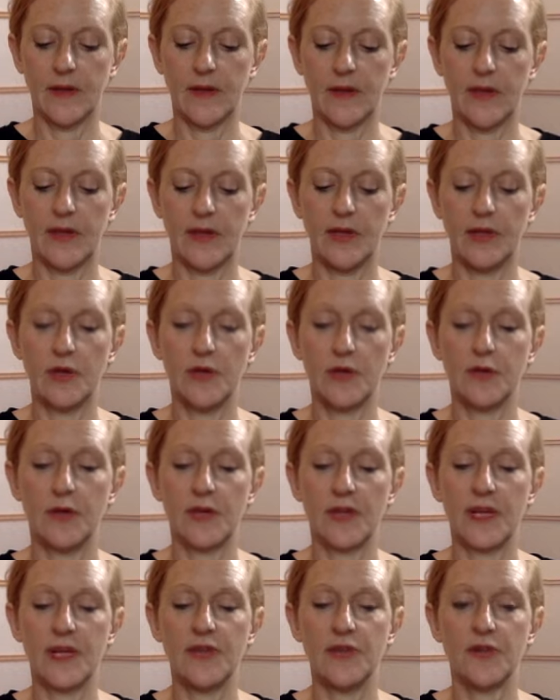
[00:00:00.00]
In Yoga
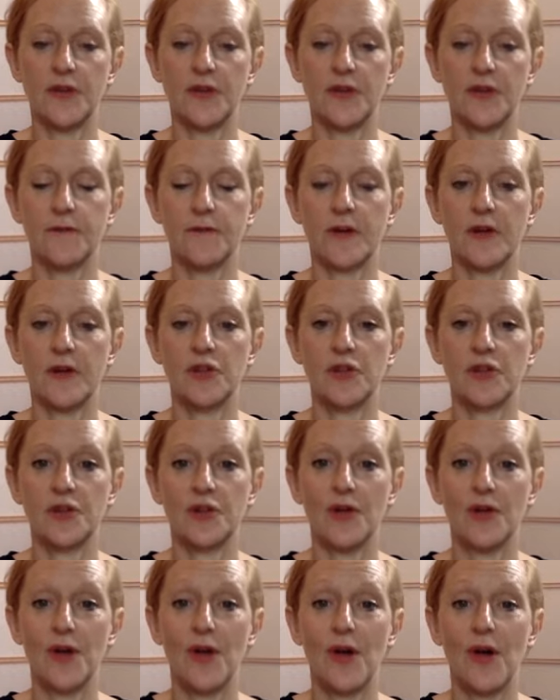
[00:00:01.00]
Nidra, you
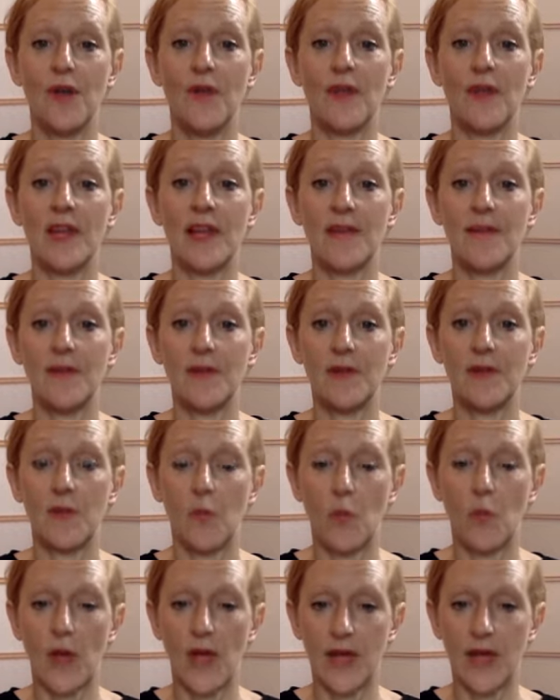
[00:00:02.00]
function on the level of
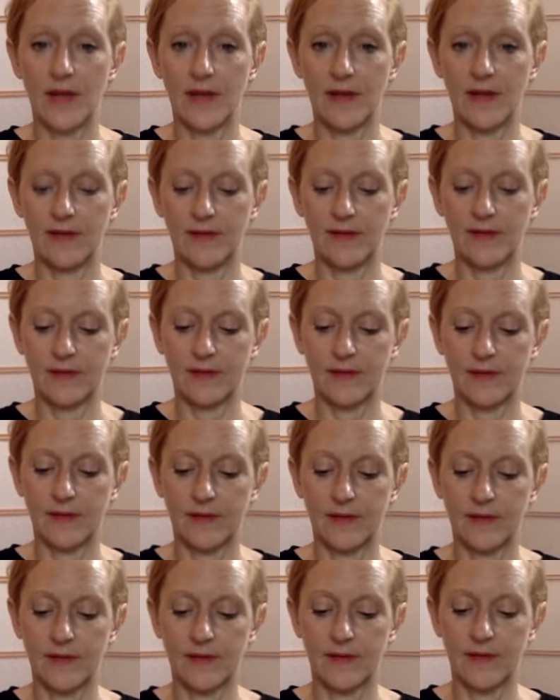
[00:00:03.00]
awareness
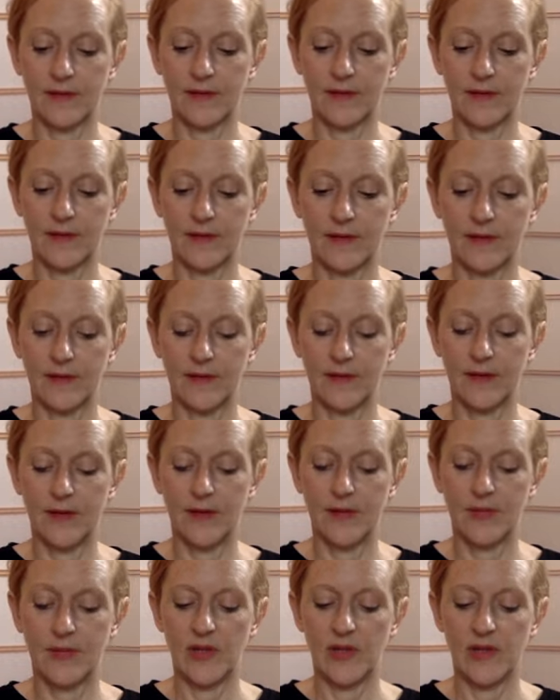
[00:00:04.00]

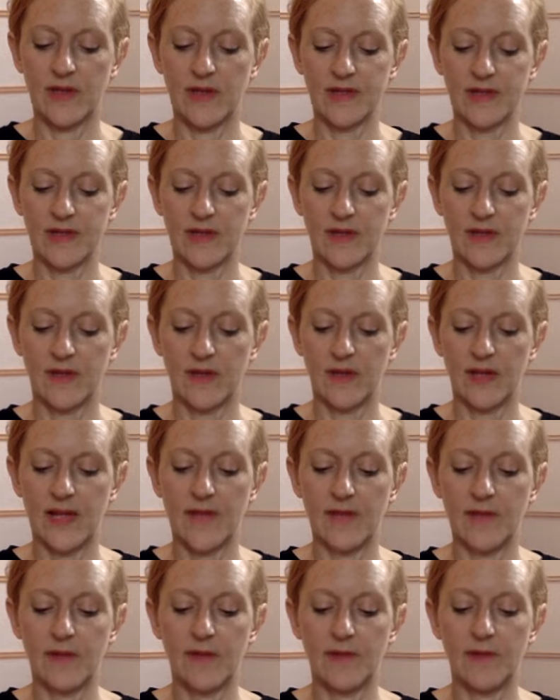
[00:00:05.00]
plus the
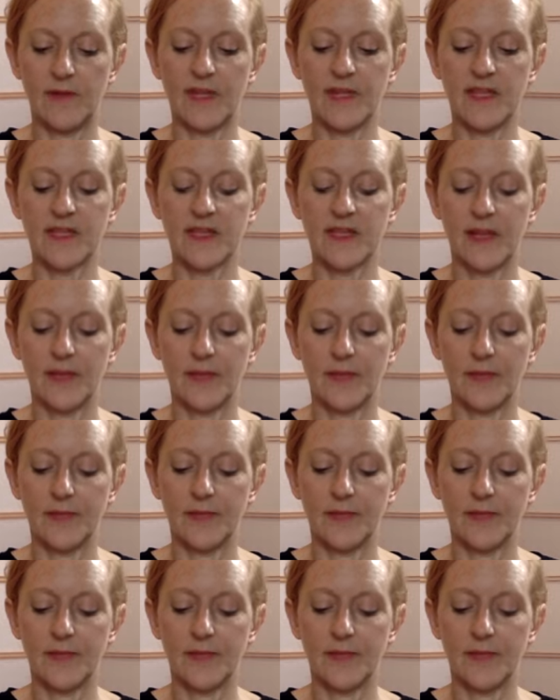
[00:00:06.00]
level of listening.